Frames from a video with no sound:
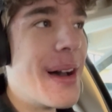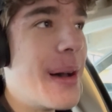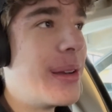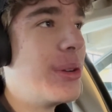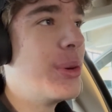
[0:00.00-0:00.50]

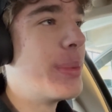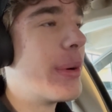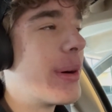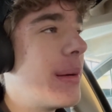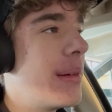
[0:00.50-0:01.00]
a
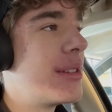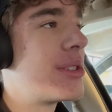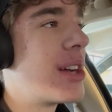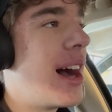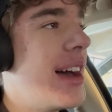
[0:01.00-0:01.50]
newborn
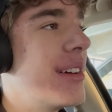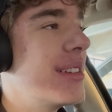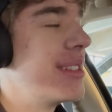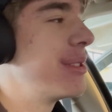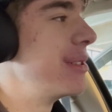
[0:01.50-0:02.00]

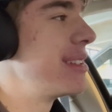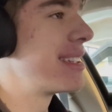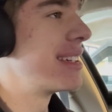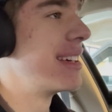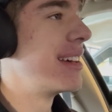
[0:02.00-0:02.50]
child who's
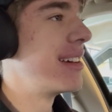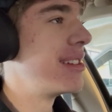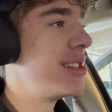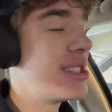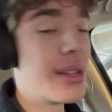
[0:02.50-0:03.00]

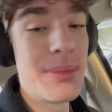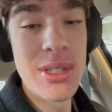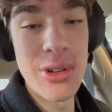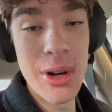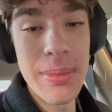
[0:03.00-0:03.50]
just
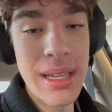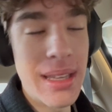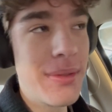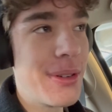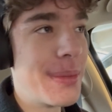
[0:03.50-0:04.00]
absorbing
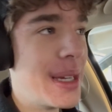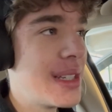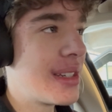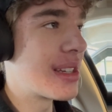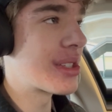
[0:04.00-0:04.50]

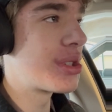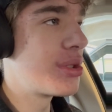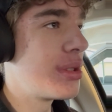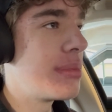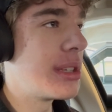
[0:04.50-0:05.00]
information
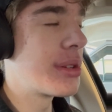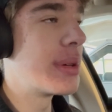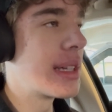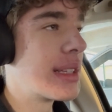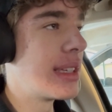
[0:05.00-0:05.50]
extremely
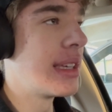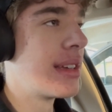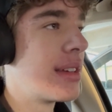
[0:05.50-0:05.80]
quickly.